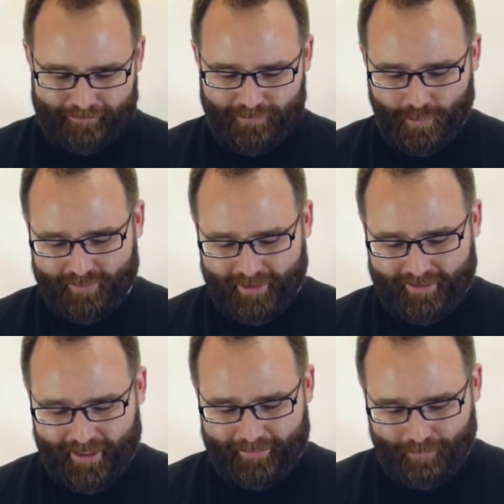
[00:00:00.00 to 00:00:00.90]
So it's
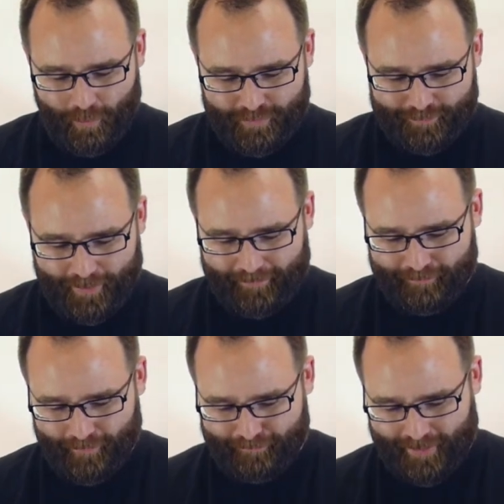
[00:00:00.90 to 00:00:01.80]
unlike most
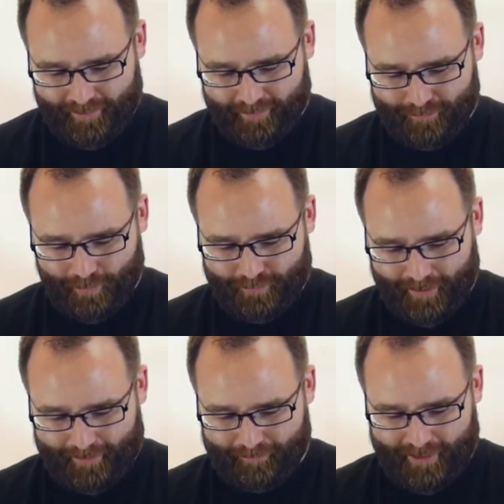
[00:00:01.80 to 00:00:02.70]
button makers. Most
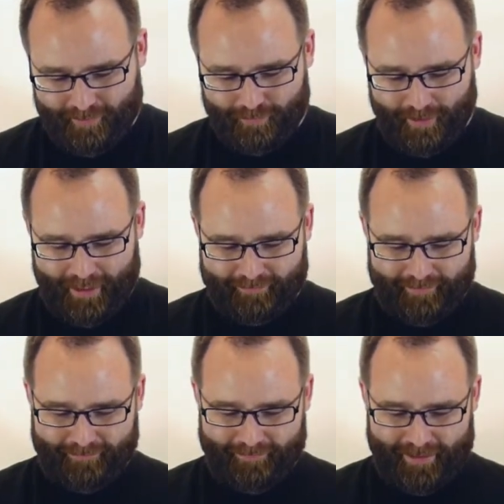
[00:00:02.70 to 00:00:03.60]
button makers will have
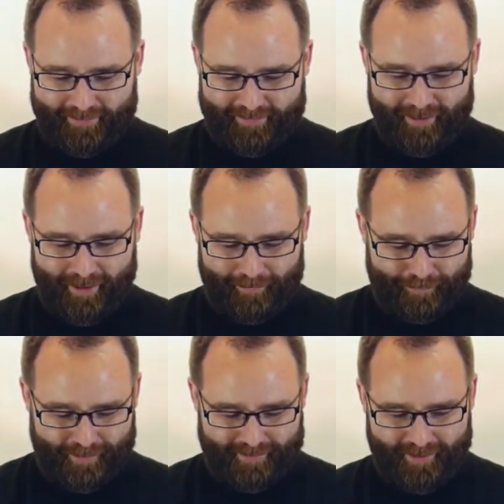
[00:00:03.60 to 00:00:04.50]
a fixed
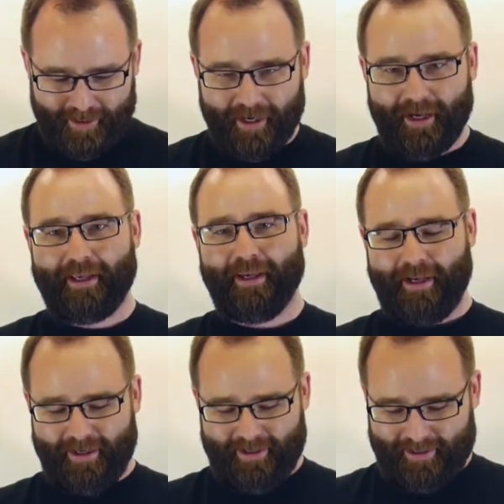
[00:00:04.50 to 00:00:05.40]
upper die
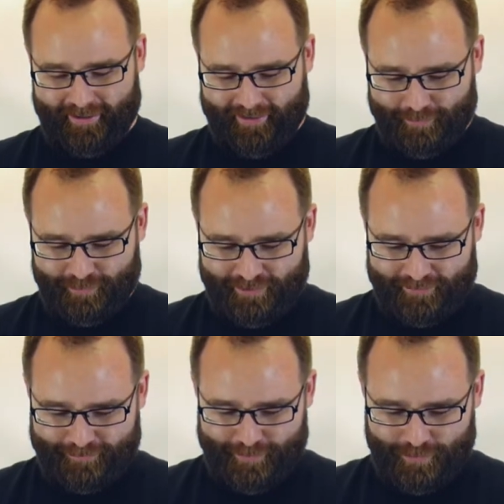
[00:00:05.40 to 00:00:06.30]
that will
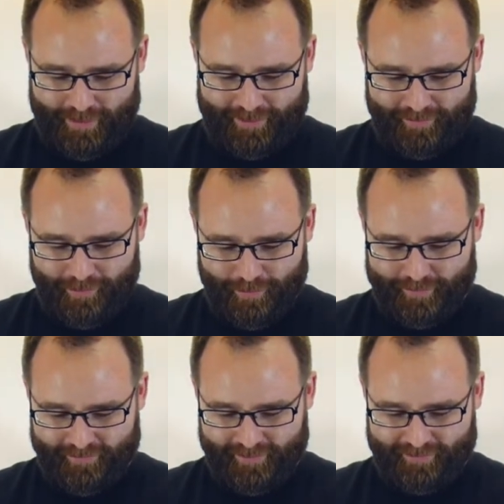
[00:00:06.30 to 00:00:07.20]
shift between two
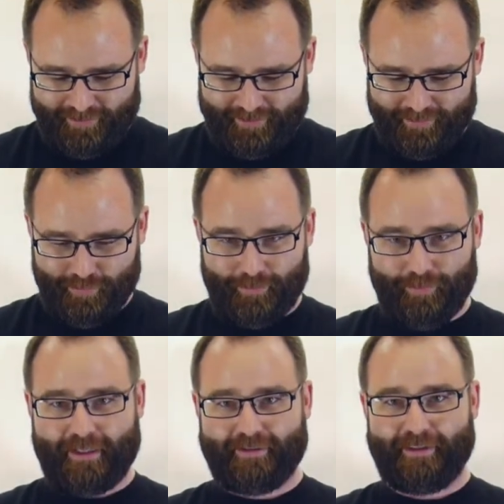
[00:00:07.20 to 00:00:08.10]
positions when
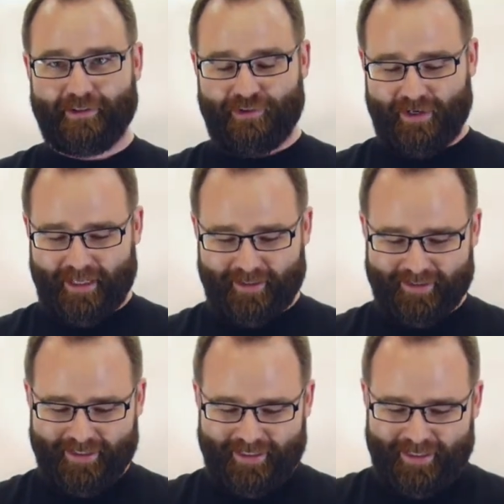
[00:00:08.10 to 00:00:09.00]
pressing the
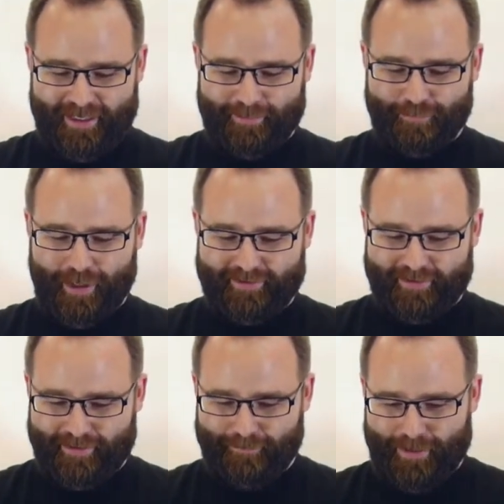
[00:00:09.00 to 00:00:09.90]
shell and
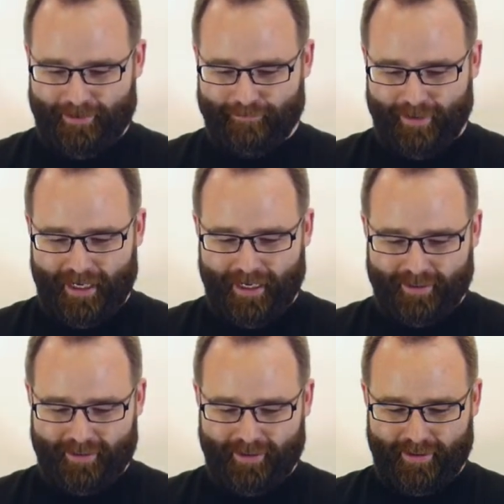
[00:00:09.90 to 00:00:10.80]
pressing the pin
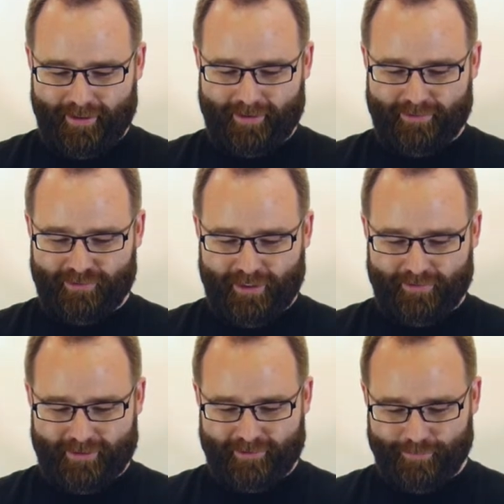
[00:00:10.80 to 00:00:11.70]
back.
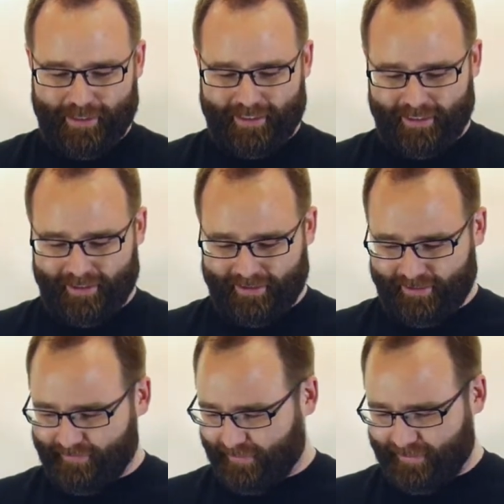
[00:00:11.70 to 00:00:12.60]
Generally speaking, it
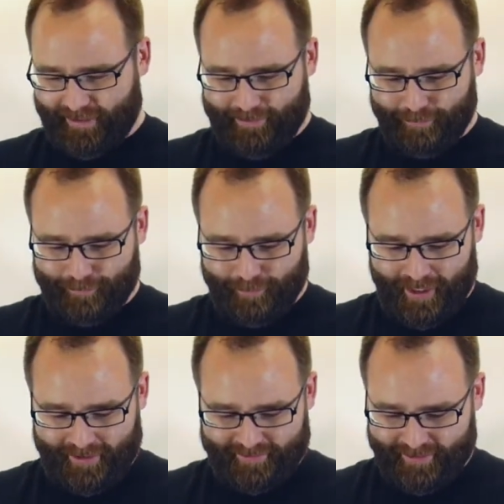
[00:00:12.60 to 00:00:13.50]
needs a deeper
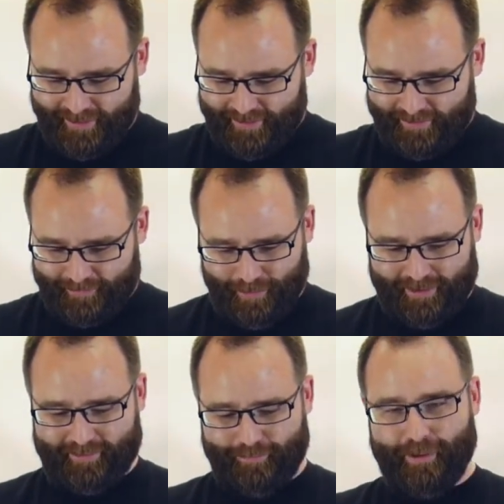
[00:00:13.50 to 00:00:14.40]
press to
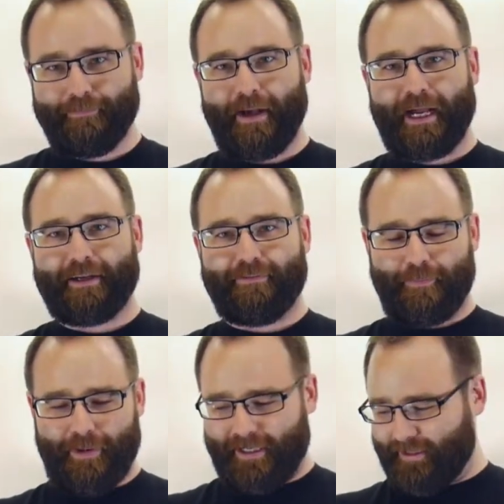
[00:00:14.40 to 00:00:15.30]
press the pin back of
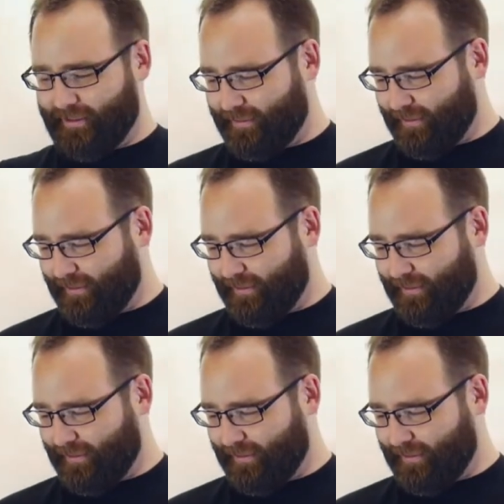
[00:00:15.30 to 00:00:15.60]
a button